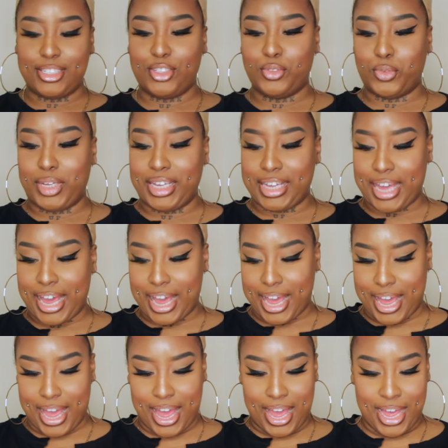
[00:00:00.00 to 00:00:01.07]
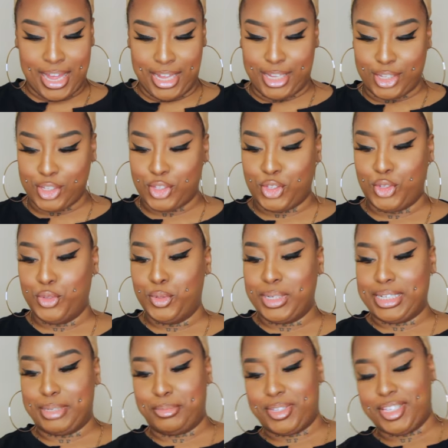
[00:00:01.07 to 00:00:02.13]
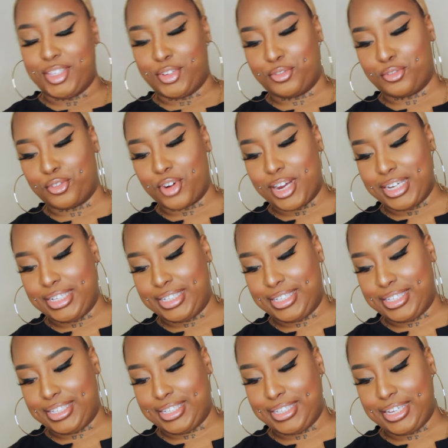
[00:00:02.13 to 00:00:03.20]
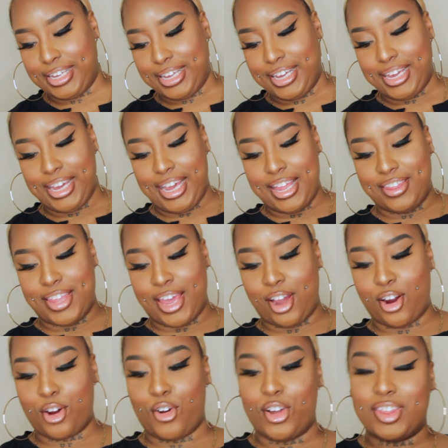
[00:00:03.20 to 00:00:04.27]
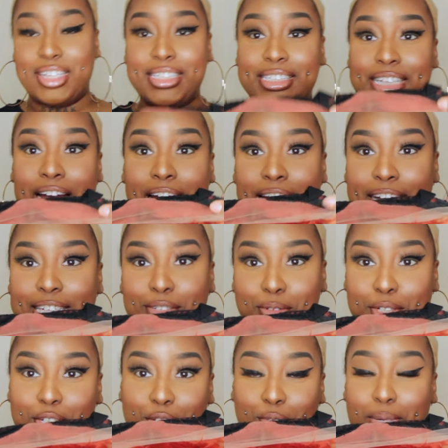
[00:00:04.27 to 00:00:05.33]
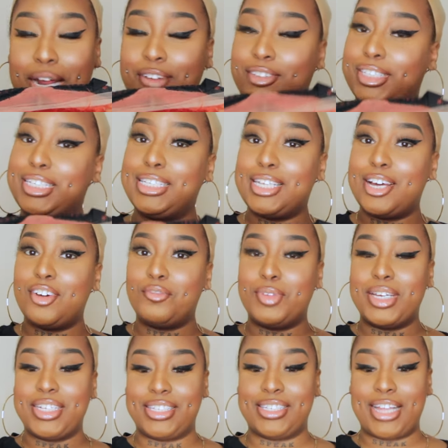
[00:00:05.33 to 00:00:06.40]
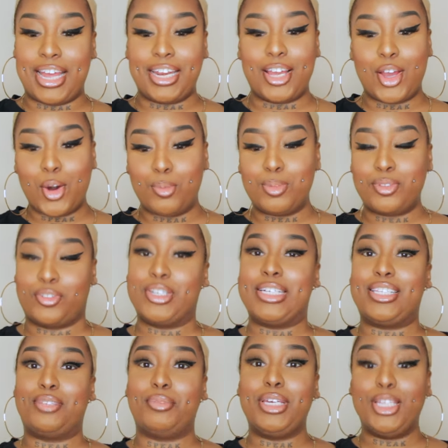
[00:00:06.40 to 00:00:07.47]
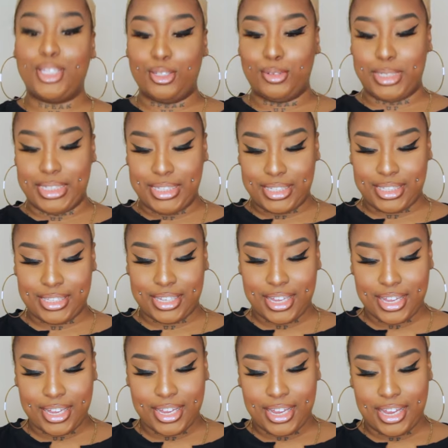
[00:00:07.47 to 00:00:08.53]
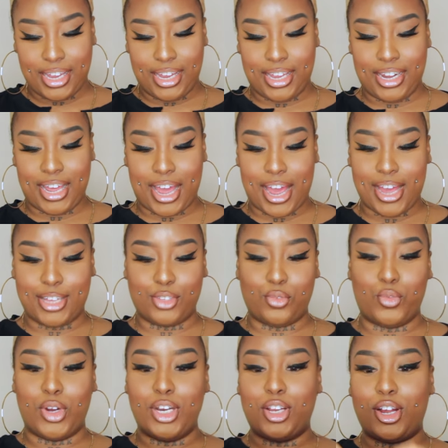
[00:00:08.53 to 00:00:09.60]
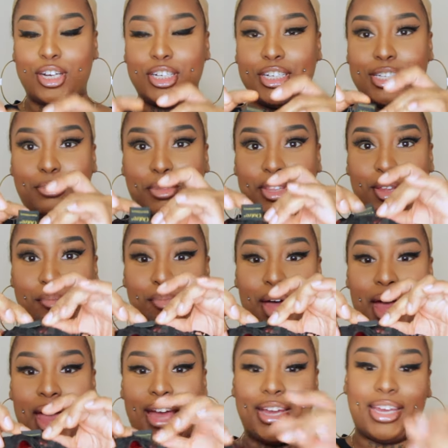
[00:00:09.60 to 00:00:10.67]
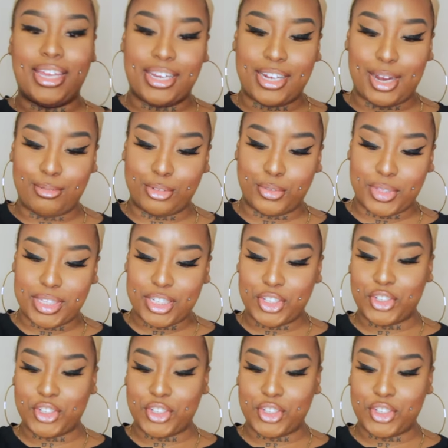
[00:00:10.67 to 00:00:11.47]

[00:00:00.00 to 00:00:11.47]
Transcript: this wig has two clips in the front and they are on the sides which is what I really love because that helps for it to be glueless it has one large clip in the back it comes with a